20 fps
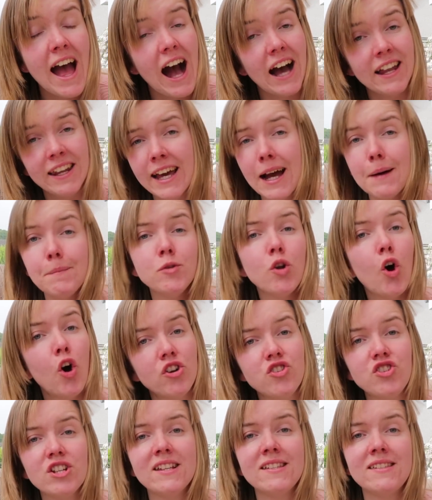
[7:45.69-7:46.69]
And I am
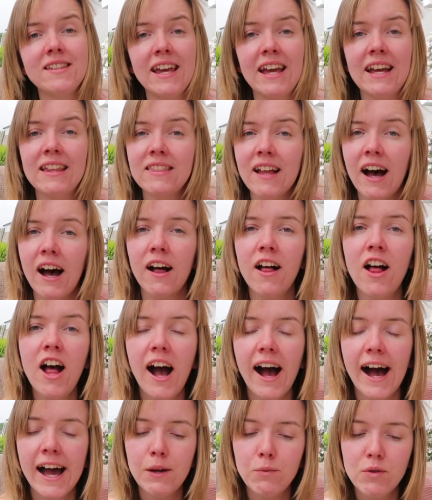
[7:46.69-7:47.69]
not just saying that,
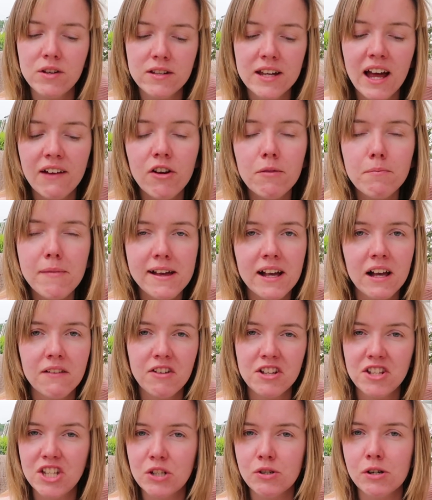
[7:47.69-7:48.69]
I would never make a
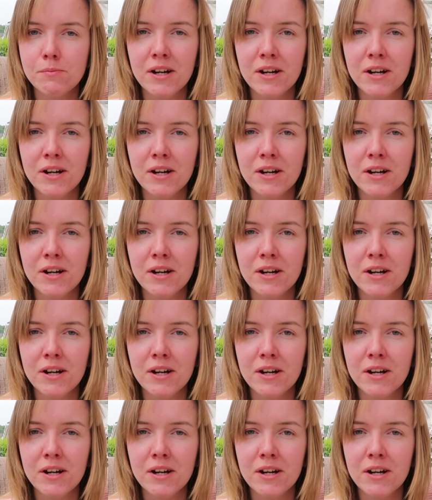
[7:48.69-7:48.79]
video